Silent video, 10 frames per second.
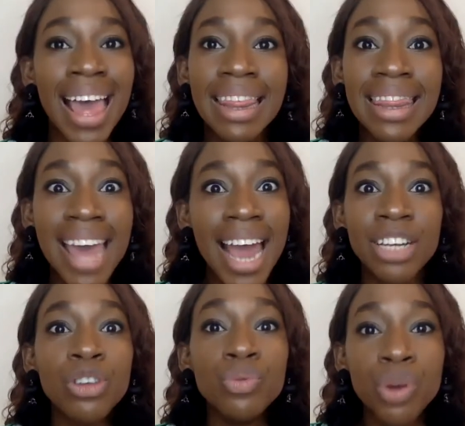then
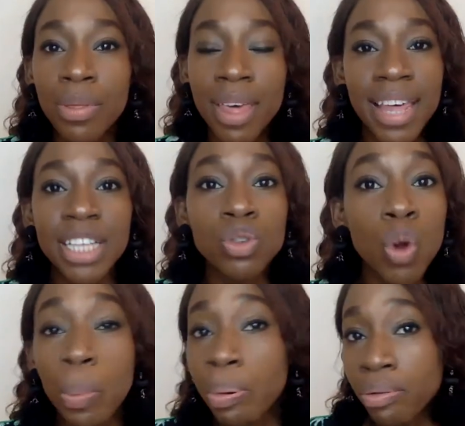you know that there's
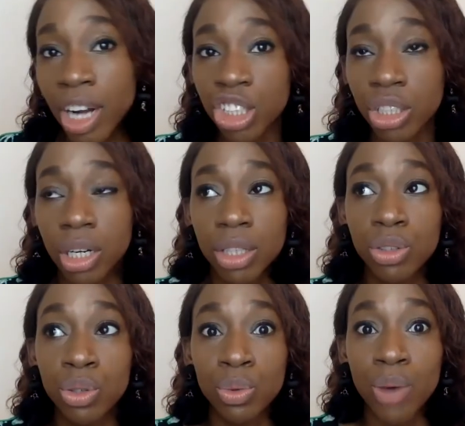no pressure
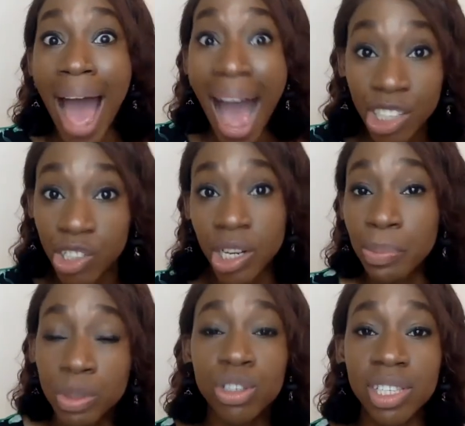to actually
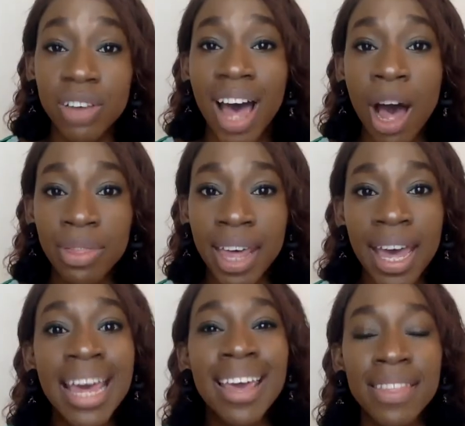put yourself out there.
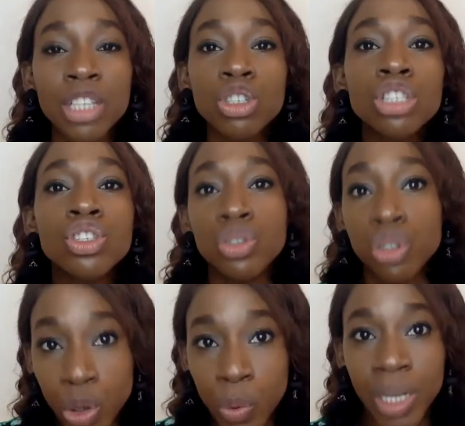Then just
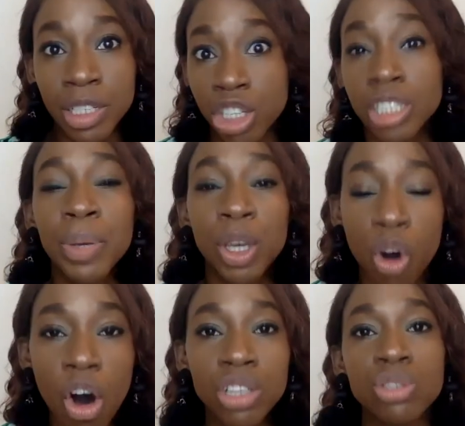do it just
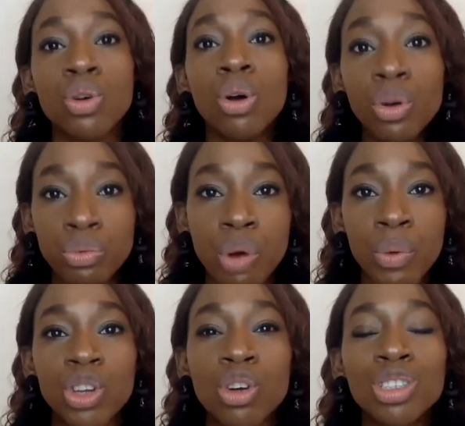because you're
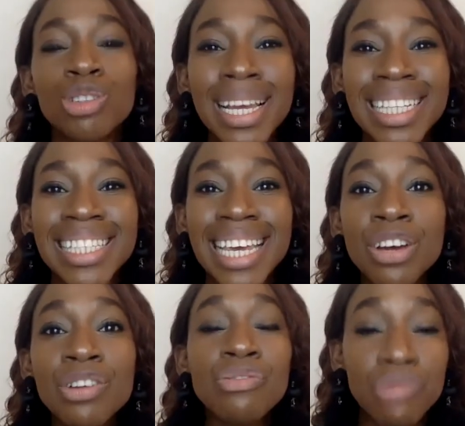growing. You're trying to
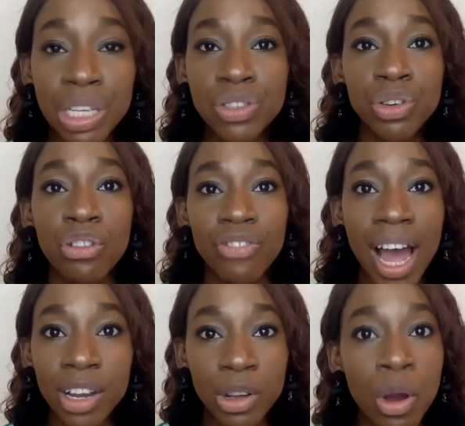increase your
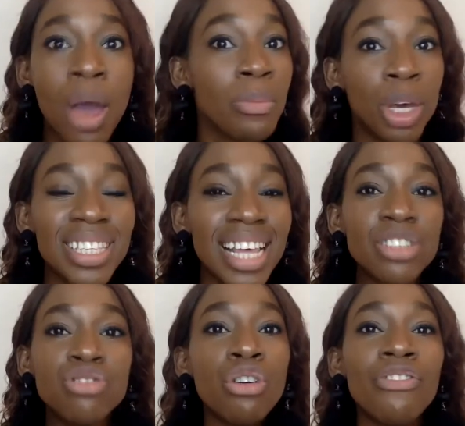value because
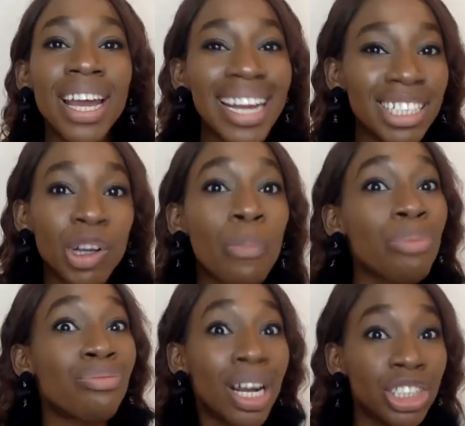there's no financial
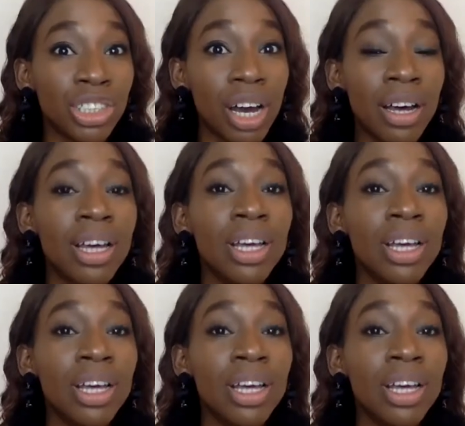pressure